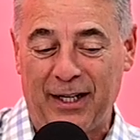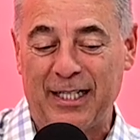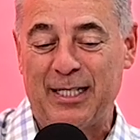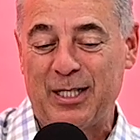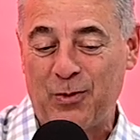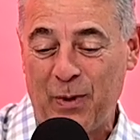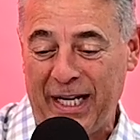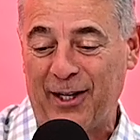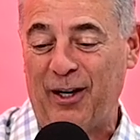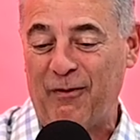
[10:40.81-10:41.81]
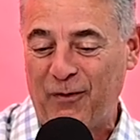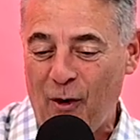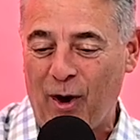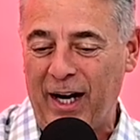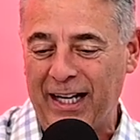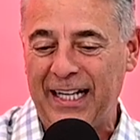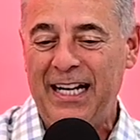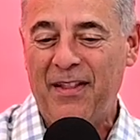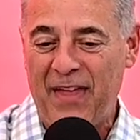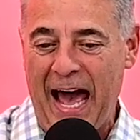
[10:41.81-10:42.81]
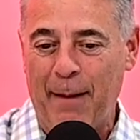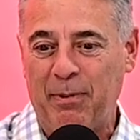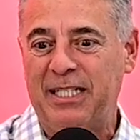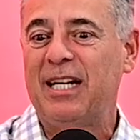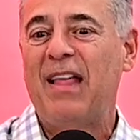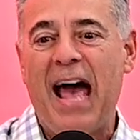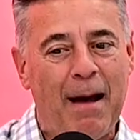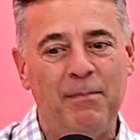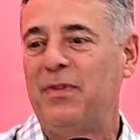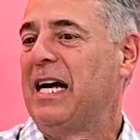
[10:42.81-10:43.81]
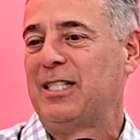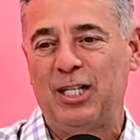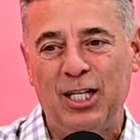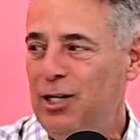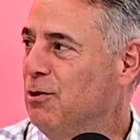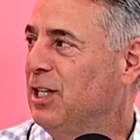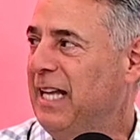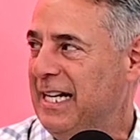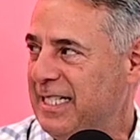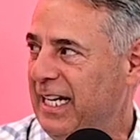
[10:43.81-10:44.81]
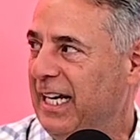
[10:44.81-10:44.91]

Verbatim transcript: barely swing or afford that, but to them, that's huge and that's